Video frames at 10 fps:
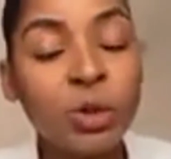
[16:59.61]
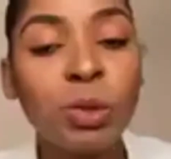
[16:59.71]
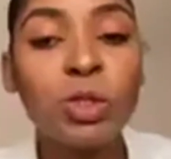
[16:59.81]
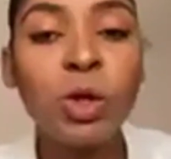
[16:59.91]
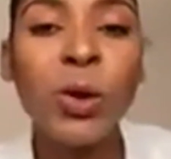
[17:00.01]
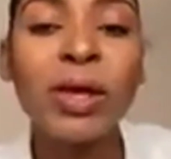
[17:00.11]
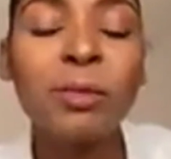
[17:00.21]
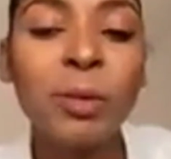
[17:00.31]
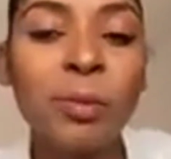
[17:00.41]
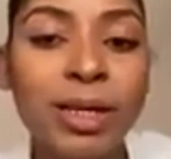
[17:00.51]
She was
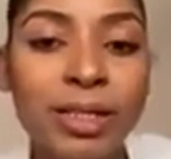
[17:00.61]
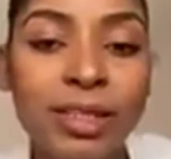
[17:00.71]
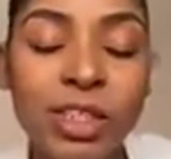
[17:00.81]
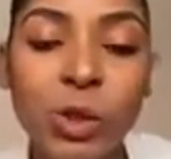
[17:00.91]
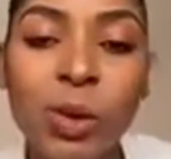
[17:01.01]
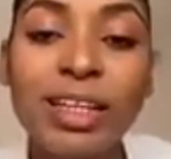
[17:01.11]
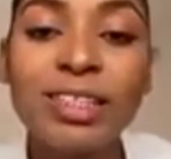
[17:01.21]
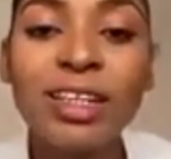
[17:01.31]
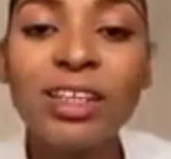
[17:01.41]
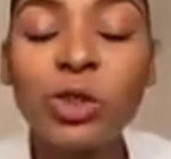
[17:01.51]
owing me money, so
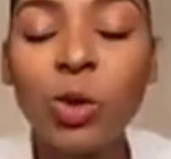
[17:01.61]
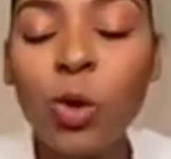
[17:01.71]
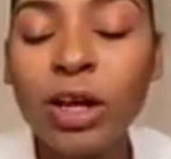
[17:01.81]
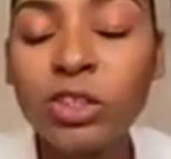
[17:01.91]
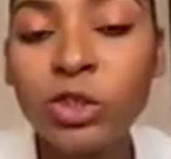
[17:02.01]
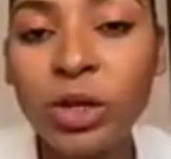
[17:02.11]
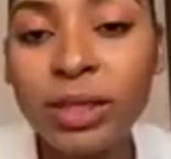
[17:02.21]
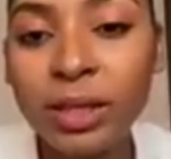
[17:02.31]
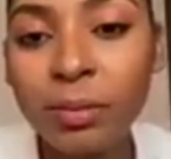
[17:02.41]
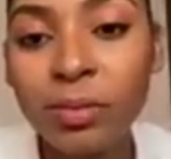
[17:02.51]
I decided to go and
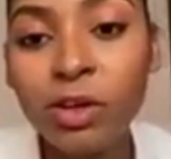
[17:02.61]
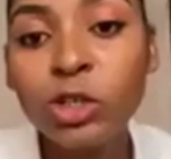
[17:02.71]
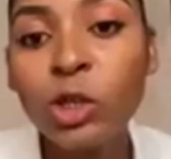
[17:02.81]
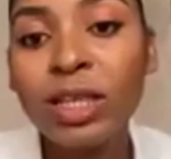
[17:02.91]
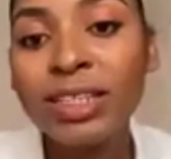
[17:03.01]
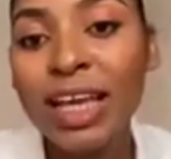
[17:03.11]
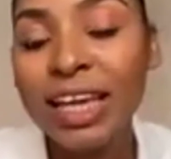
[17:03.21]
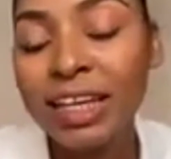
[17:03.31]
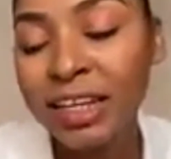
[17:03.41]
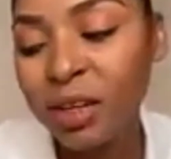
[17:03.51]
join them so
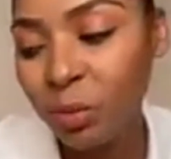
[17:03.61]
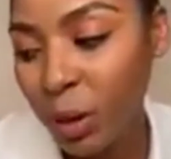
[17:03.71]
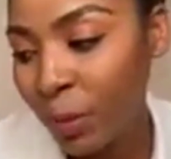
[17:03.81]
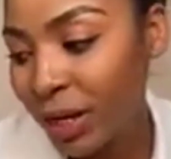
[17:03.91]
that I can